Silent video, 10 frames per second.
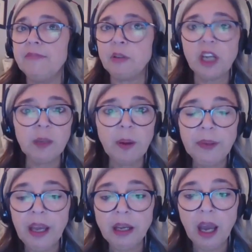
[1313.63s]
don't talk about
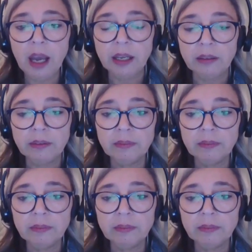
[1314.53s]
PII.